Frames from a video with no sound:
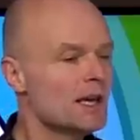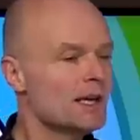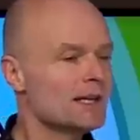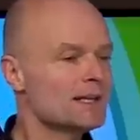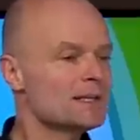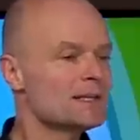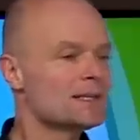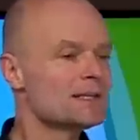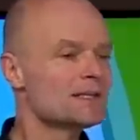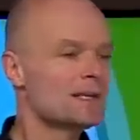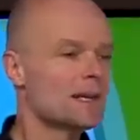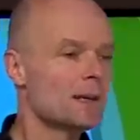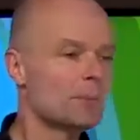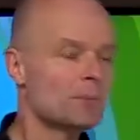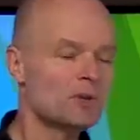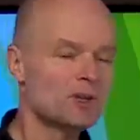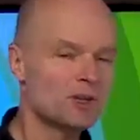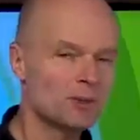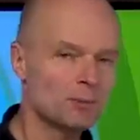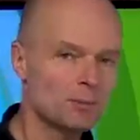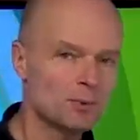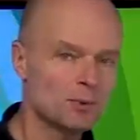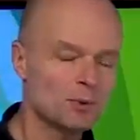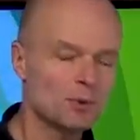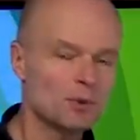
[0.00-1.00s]

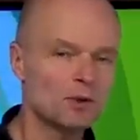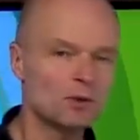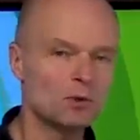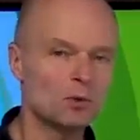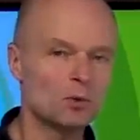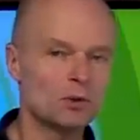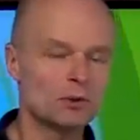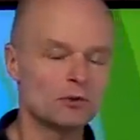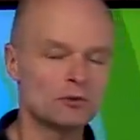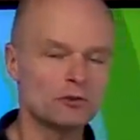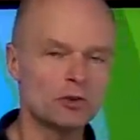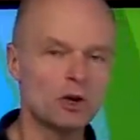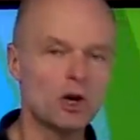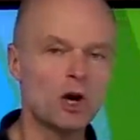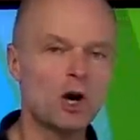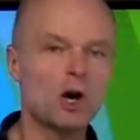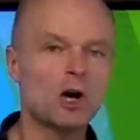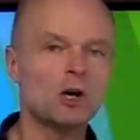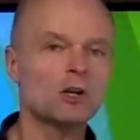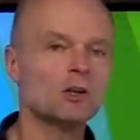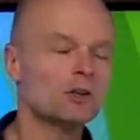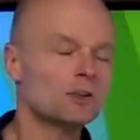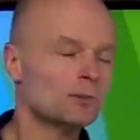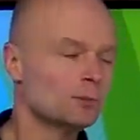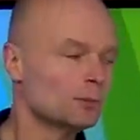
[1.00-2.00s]
acceptable or
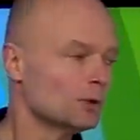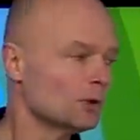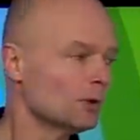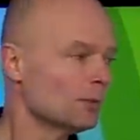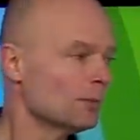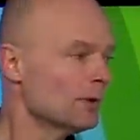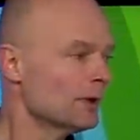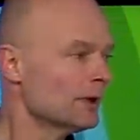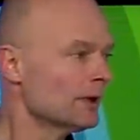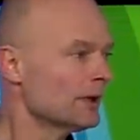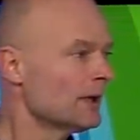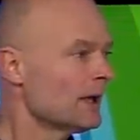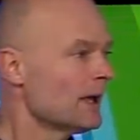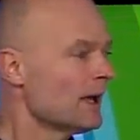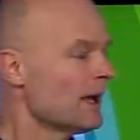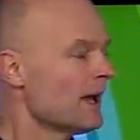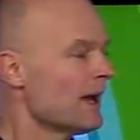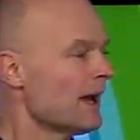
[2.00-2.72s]
tolerable, but